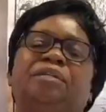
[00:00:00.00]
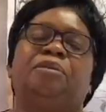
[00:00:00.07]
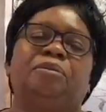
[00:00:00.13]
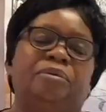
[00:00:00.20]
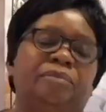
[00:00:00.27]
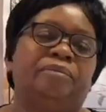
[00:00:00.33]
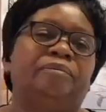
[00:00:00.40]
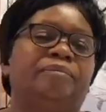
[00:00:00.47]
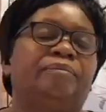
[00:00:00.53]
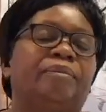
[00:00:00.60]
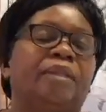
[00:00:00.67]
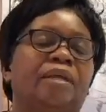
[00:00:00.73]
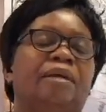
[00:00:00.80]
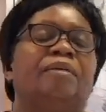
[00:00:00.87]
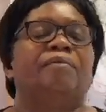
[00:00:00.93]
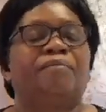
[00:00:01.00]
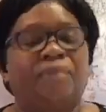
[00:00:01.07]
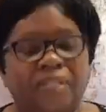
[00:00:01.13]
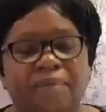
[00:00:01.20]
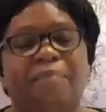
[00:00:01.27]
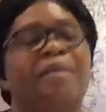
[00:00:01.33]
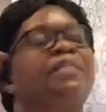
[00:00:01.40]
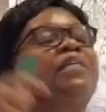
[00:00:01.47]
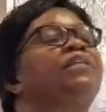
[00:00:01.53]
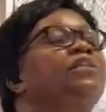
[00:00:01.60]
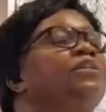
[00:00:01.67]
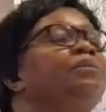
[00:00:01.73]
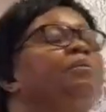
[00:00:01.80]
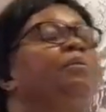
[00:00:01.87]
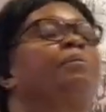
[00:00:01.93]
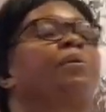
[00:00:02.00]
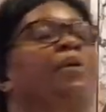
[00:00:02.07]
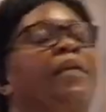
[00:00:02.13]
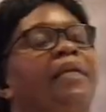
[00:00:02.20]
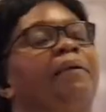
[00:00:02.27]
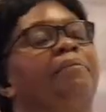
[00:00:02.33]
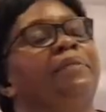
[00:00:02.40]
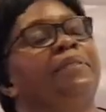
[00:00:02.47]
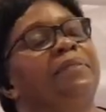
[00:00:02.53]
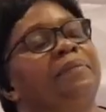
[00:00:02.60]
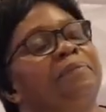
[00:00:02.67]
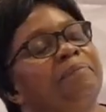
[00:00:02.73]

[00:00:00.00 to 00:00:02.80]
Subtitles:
do for the message to be proclaimed.